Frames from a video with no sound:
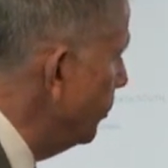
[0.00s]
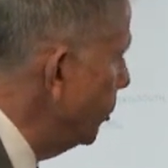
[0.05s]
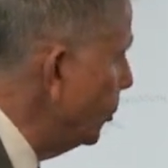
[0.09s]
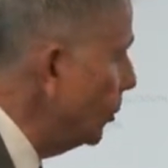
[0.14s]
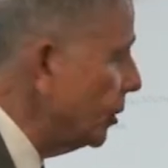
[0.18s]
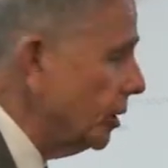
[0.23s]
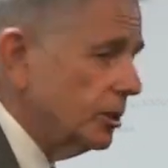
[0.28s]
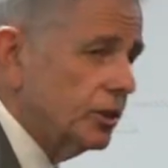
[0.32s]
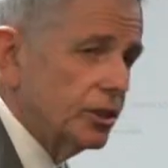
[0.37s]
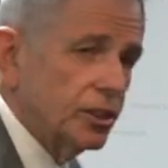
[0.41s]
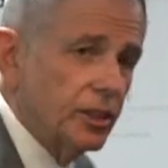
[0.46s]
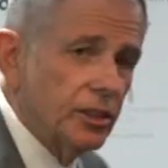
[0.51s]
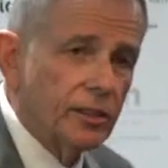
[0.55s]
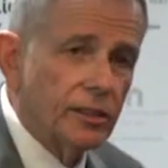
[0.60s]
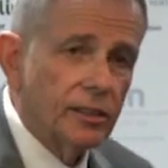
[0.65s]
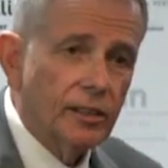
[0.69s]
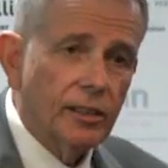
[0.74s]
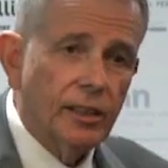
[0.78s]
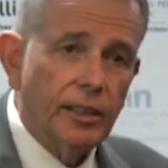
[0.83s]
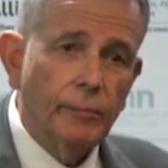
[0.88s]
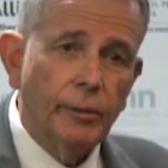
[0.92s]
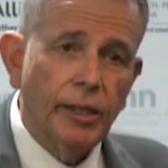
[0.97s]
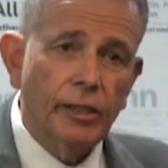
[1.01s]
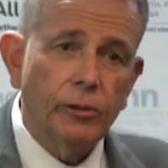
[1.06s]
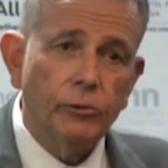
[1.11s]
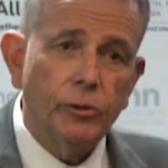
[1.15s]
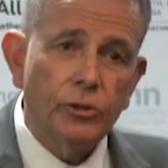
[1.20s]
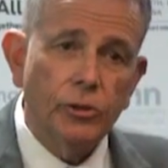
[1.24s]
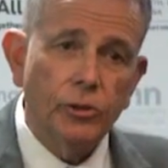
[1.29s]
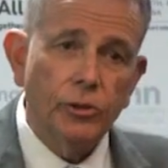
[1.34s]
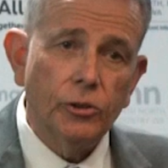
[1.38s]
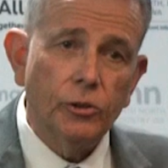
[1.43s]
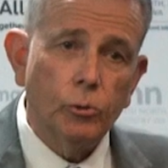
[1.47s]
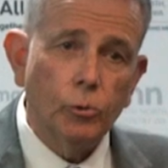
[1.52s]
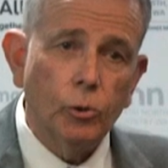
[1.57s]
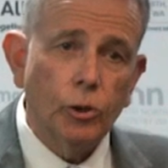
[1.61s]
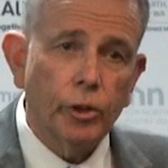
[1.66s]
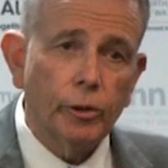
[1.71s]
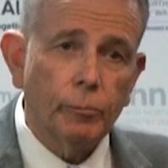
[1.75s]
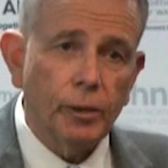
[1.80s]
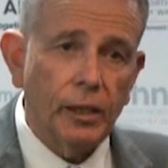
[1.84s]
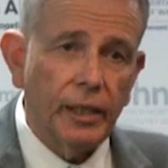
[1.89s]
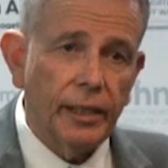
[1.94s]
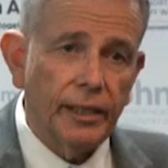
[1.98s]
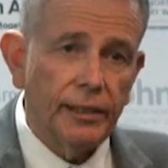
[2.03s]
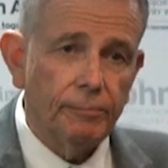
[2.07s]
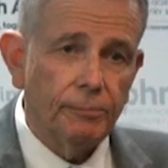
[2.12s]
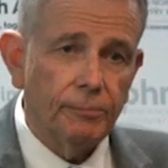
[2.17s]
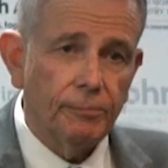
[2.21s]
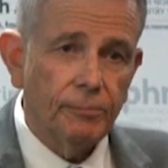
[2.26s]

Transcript: more consistently about a return to work plan.